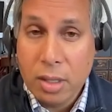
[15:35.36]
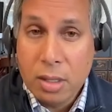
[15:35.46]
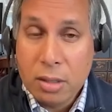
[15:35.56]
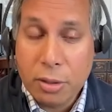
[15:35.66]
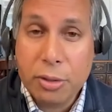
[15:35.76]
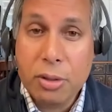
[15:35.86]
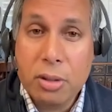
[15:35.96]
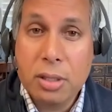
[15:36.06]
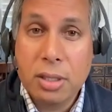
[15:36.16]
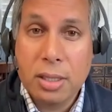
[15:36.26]
The
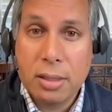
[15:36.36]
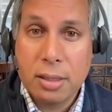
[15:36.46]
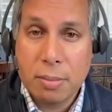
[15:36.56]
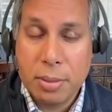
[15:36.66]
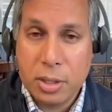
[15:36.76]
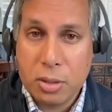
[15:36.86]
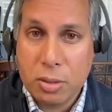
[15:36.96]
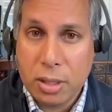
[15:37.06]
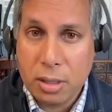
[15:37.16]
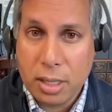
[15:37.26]
third thing that
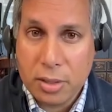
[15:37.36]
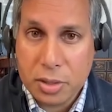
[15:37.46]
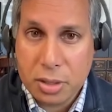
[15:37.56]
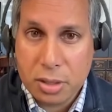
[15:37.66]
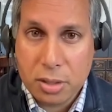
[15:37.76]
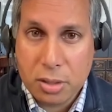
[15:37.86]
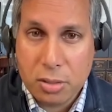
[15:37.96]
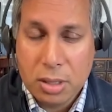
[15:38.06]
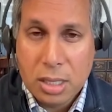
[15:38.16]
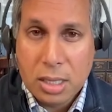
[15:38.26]
Bitcoin allows you to do
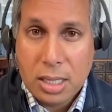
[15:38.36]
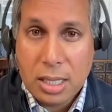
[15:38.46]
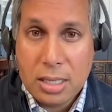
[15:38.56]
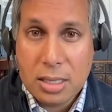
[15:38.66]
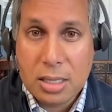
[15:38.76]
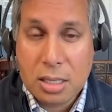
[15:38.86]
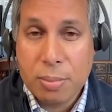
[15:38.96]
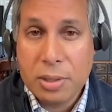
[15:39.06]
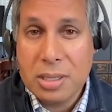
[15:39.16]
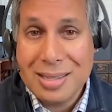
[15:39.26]
is it's
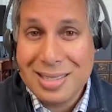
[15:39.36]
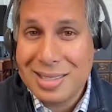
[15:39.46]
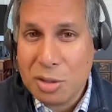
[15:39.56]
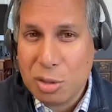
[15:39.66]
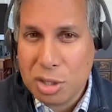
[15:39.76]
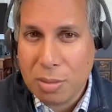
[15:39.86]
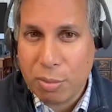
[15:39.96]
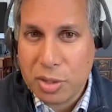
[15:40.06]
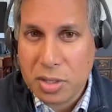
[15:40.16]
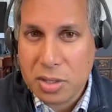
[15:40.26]
completely censorship
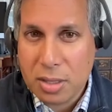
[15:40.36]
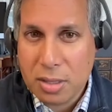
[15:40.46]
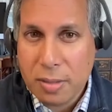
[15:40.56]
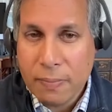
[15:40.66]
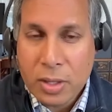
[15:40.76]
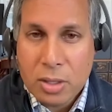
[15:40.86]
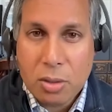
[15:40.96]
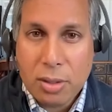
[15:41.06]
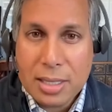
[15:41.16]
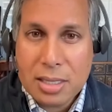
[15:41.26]
resistance. So
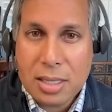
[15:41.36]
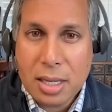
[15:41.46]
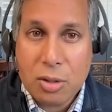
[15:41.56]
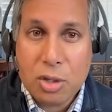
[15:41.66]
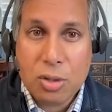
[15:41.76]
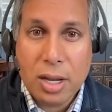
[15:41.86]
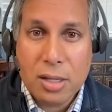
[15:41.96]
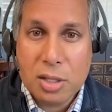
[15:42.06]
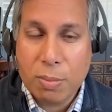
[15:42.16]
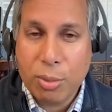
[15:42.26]
let's say you're trying to
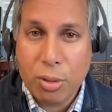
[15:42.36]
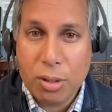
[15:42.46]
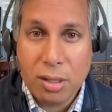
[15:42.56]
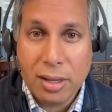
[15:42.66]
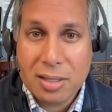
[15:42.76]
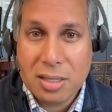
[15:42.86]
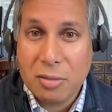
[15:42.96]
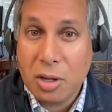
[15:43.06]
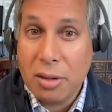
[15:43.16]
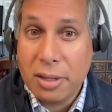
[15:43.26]
support Alexei
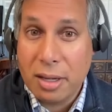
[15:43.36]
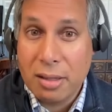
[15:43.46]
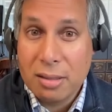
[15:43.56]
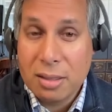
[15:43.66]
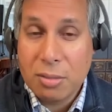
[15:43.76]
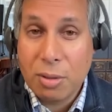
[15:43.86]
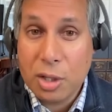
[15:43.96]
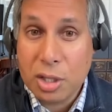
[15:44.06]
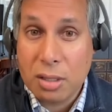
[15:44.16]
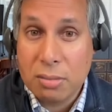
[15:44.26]
Navalny in Russia.